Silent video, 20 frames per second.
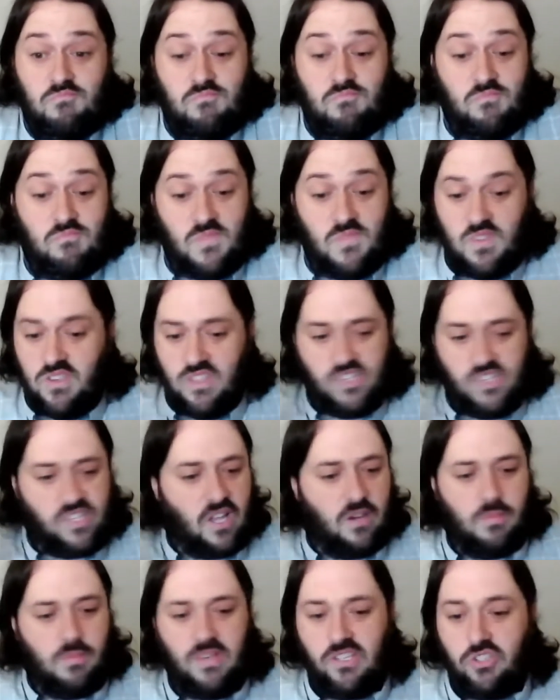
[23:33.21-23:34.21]
It's going
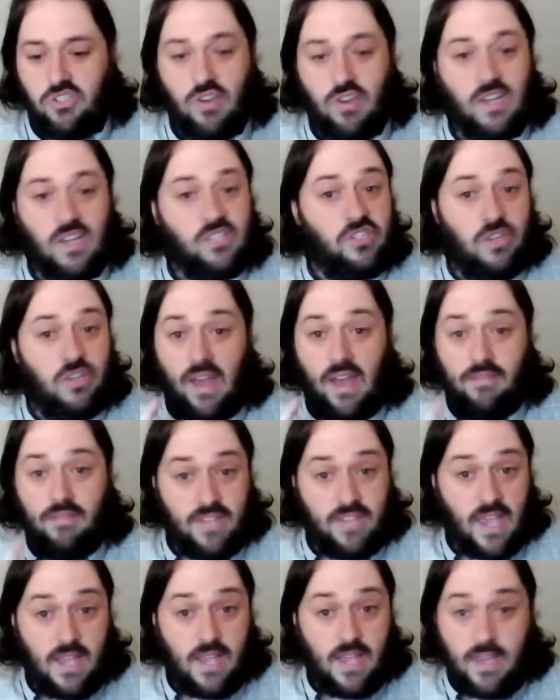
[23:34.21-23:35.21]
to be stressed. You have
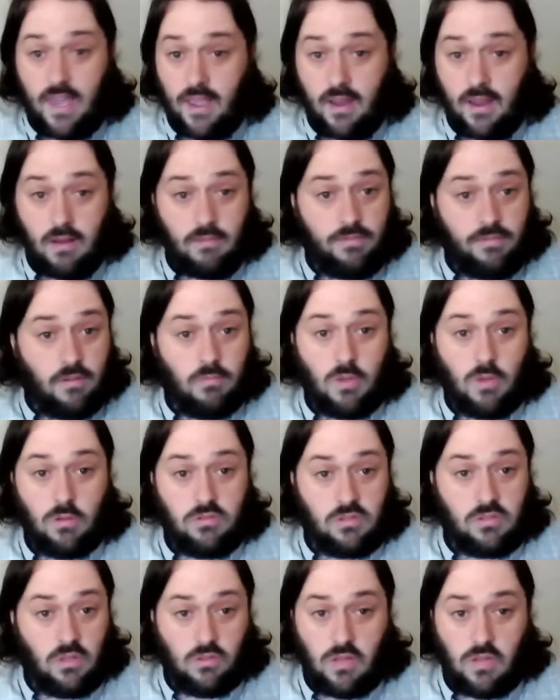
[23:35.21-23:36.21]
daycare for a
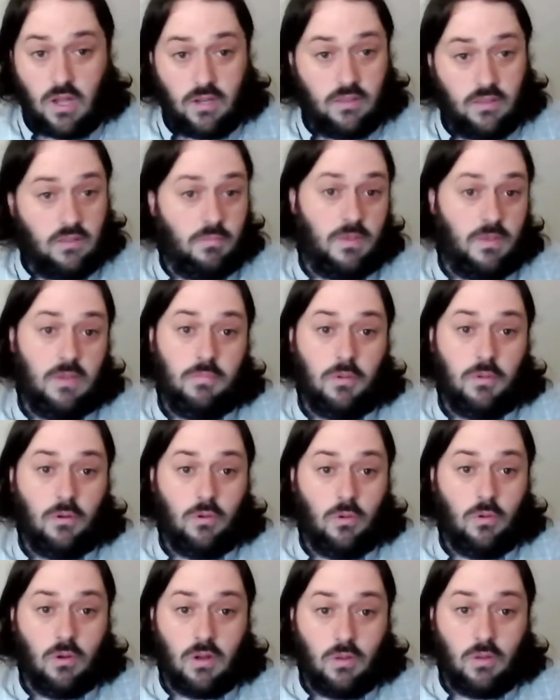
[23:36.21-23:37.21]
lot of the people who
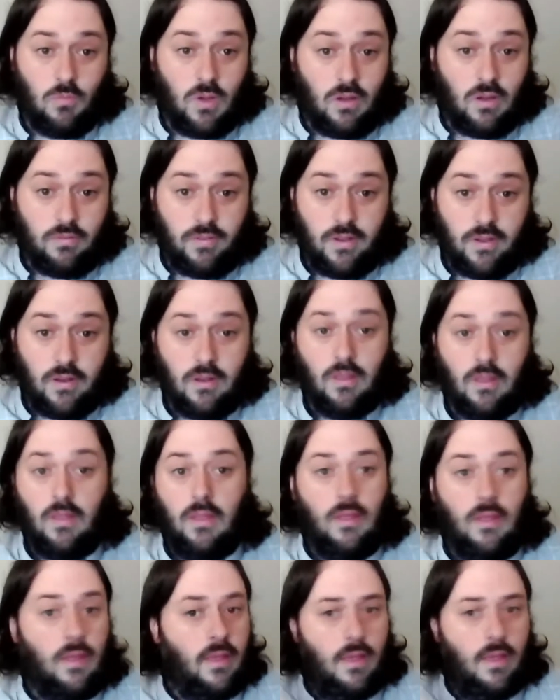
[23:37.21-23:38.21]
are on welfare.
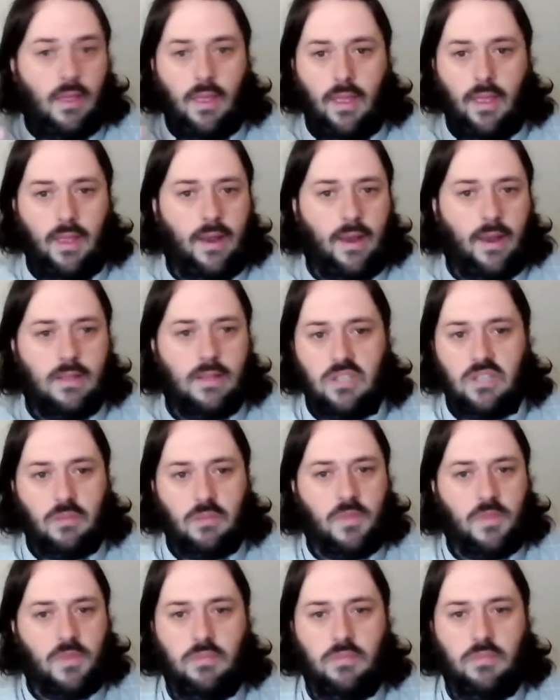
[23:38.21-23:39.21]
It
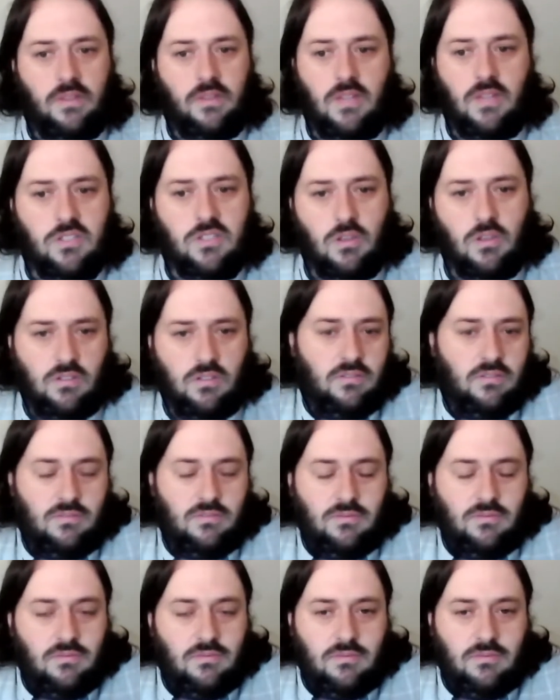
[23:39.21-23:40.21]
doesn't
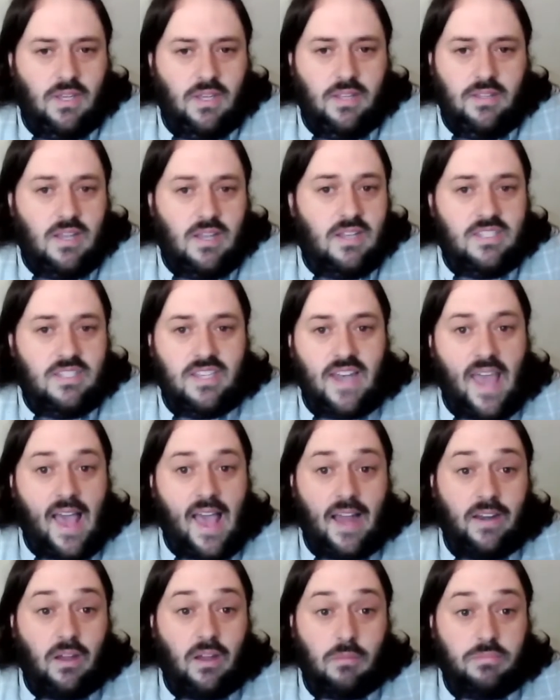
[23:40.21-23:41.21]
add
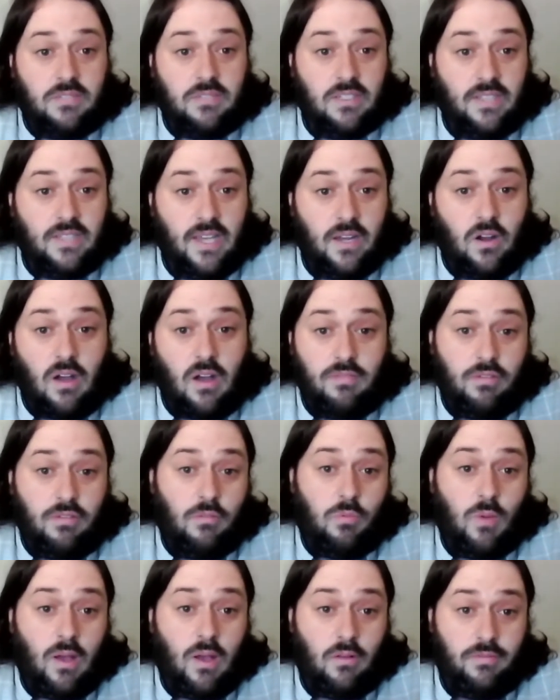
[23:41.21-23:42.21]
up to get off of
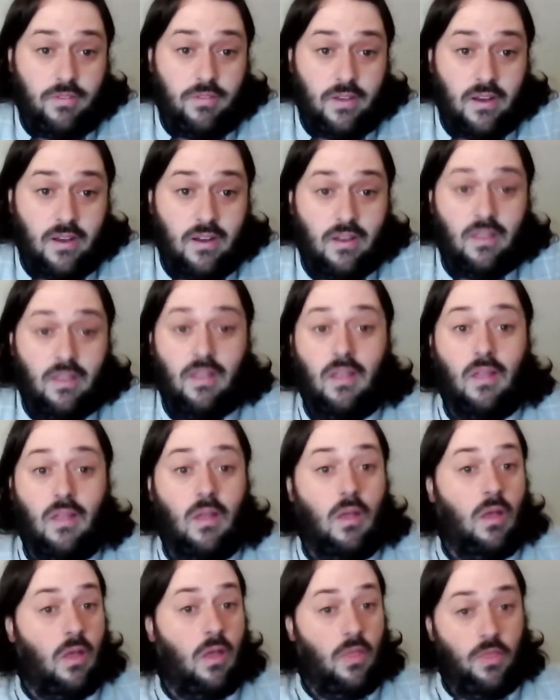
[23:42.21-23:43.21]
welfare.
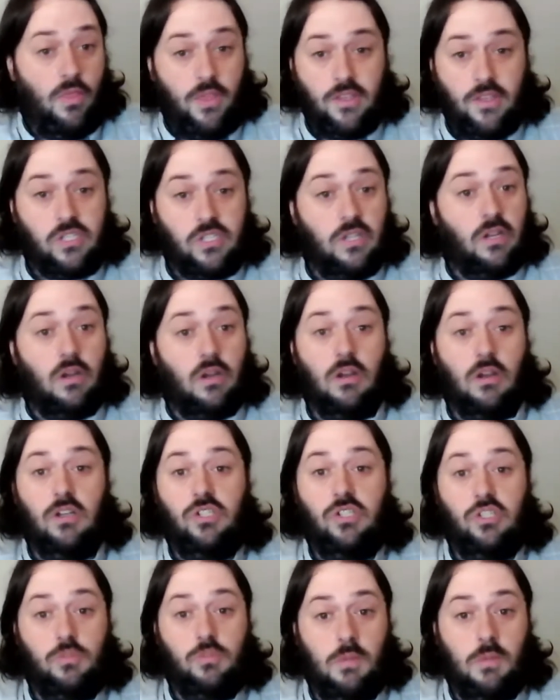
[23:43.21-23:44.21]
This encourages
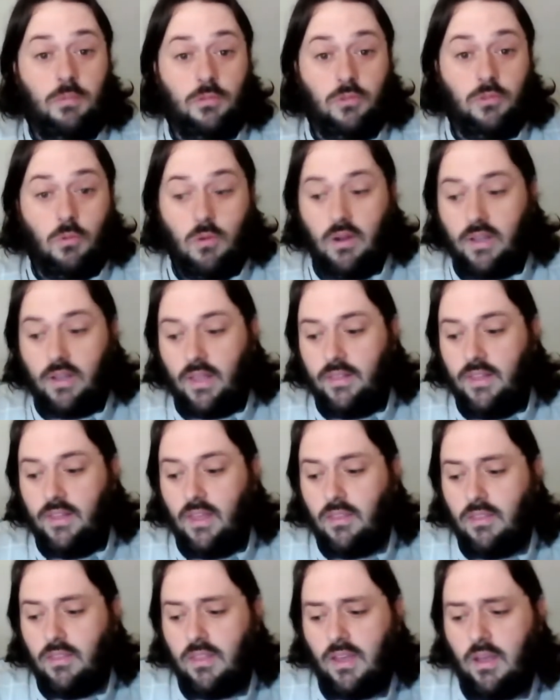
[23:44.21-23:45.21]
people to work. And the other
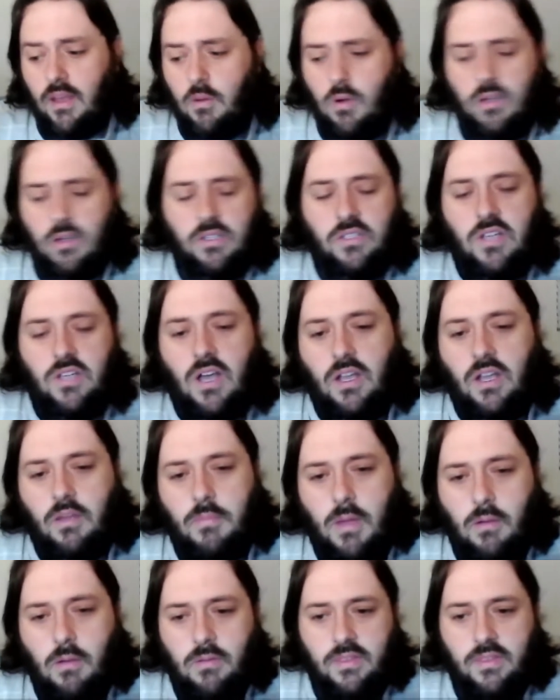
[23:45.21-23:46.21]
thing I wanted to talk
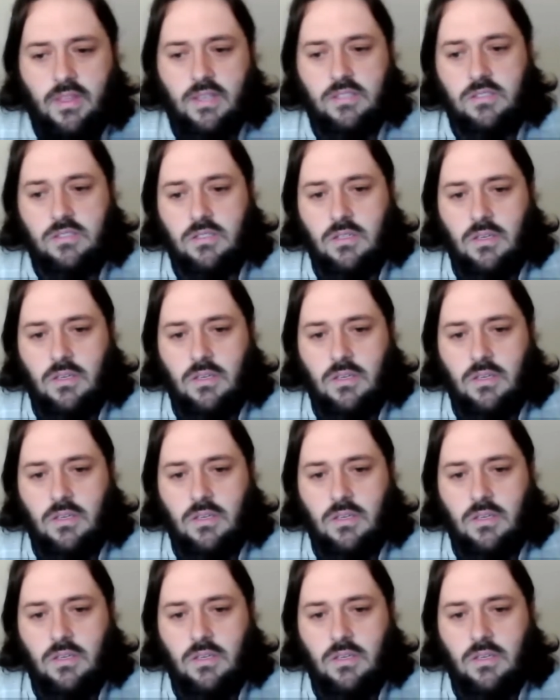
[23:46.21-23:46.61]
about with this,